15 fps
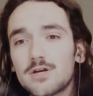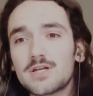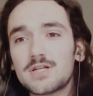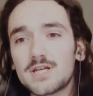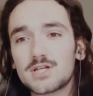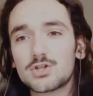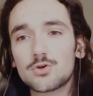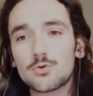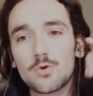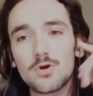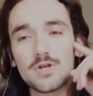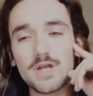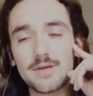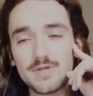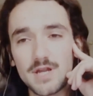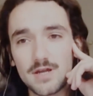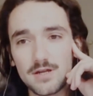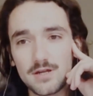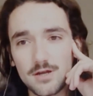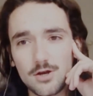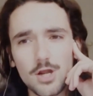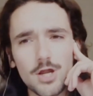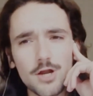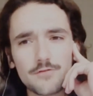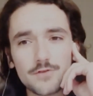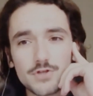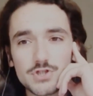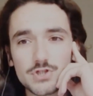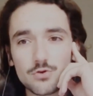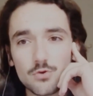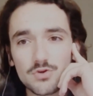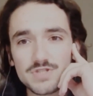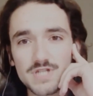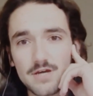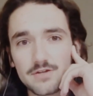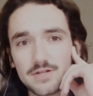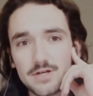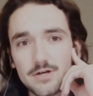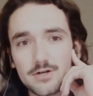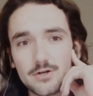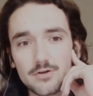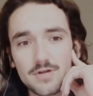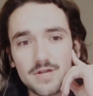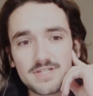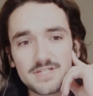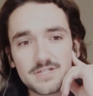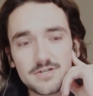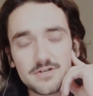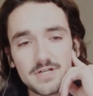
I mean, a lot of the schools out there don't necessarily give